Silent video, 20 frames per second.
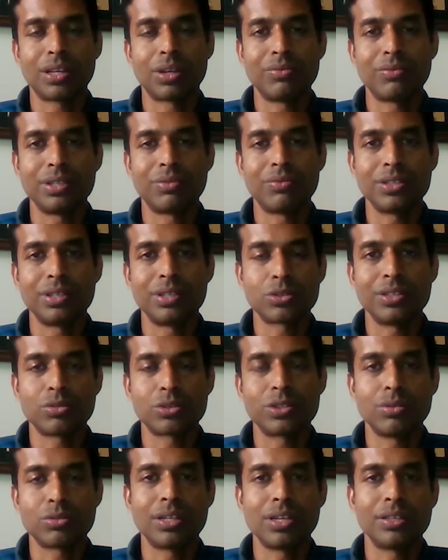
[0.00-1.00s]
what I've
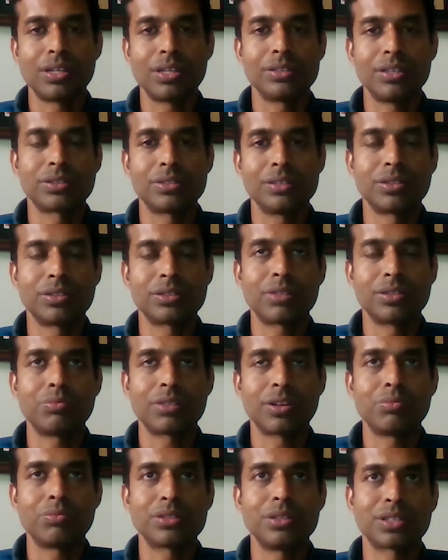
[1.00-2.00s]
reached today
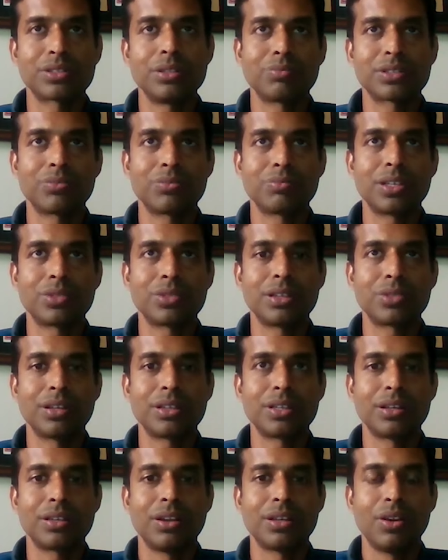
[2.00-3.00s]
is not been
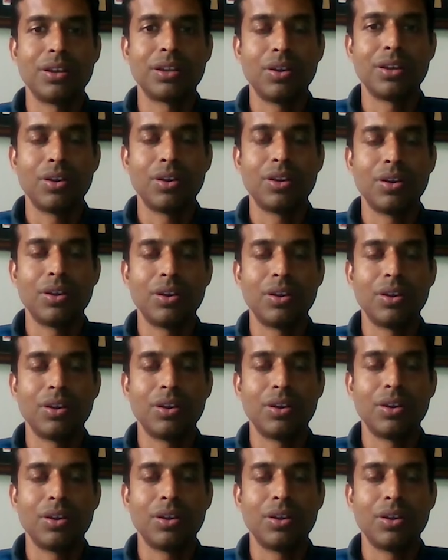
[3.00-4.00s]
something,
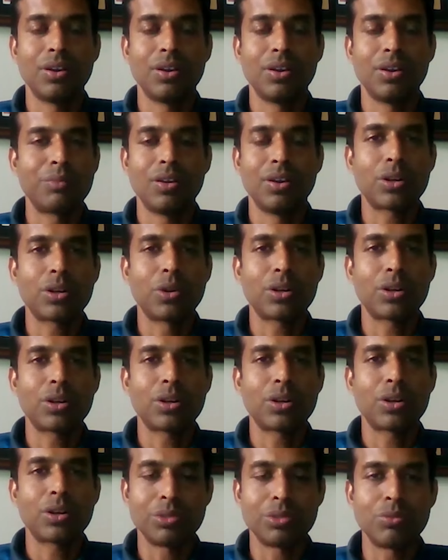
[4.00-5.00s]
and I'm not
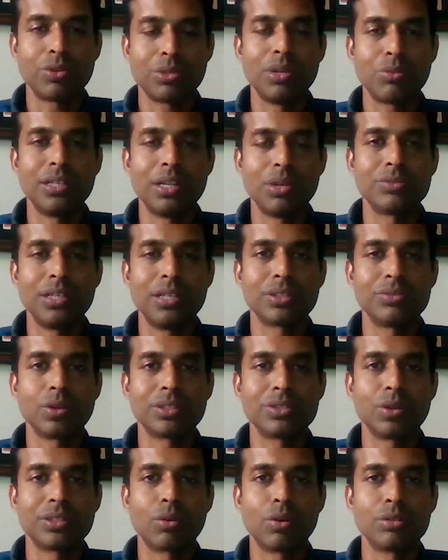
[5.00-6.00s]
also somebody who
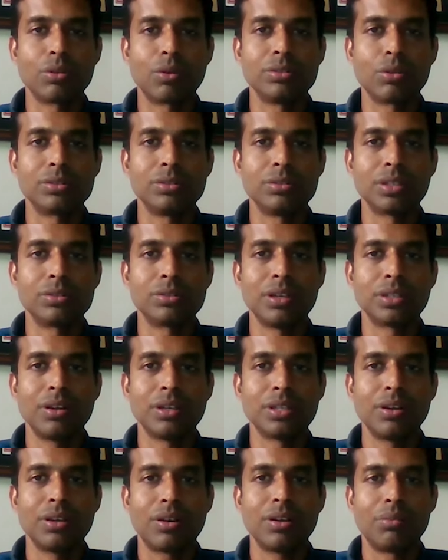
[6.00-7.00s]
believes in
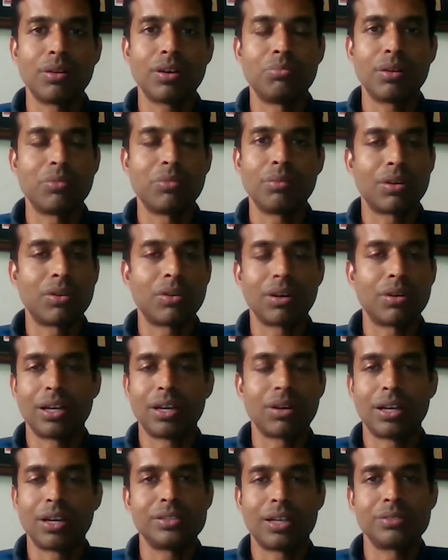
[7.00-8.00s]
goals.
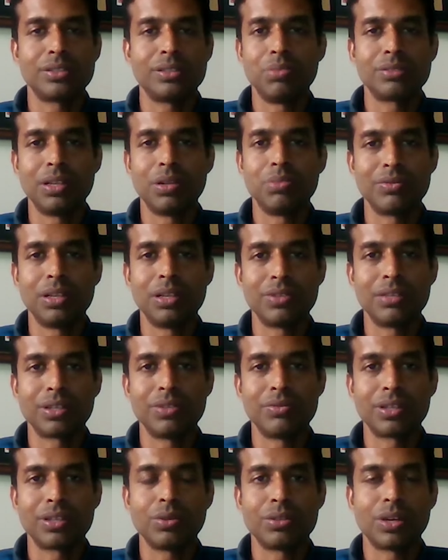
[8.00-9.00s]
I just
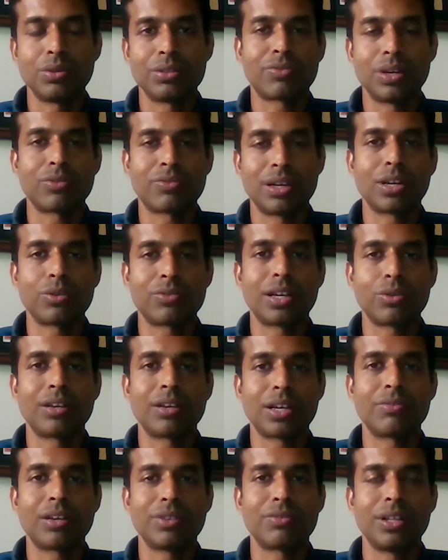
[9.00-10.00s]
believe that you have
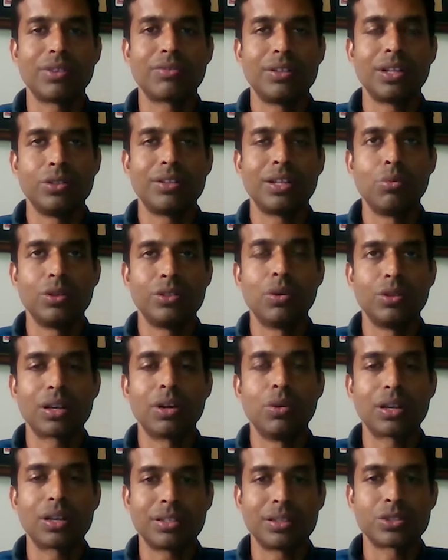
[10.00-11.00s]
to have
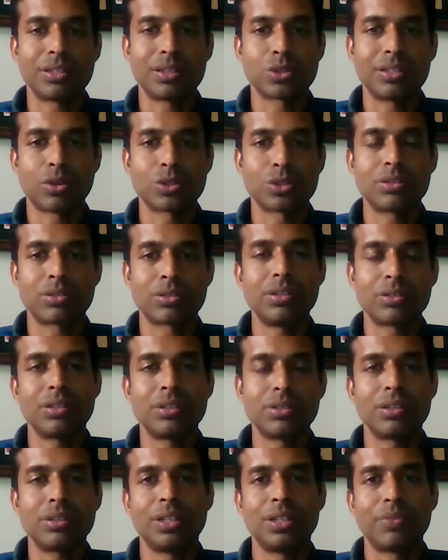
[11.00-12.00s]
your work ethic
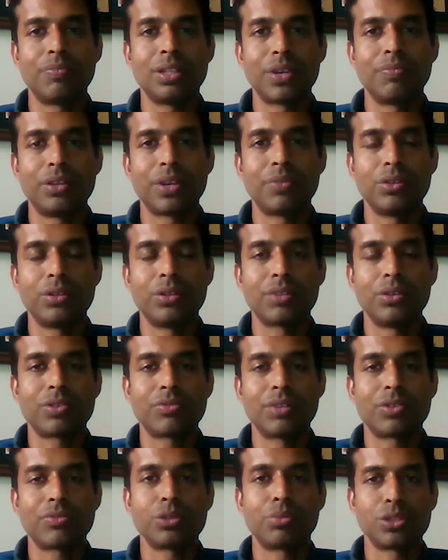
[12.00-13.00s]
sorted, and
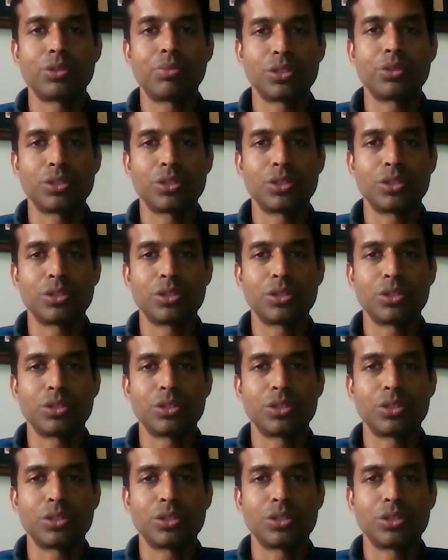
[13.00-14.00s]
you have to push
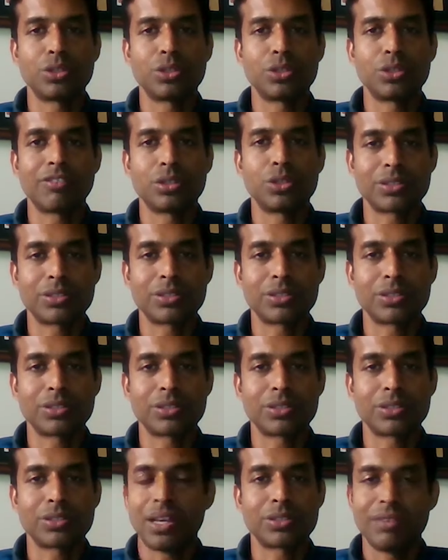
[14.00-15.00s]
yourself
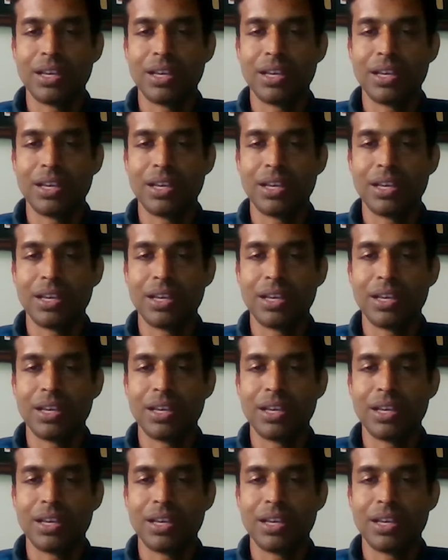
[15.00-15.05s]
passionately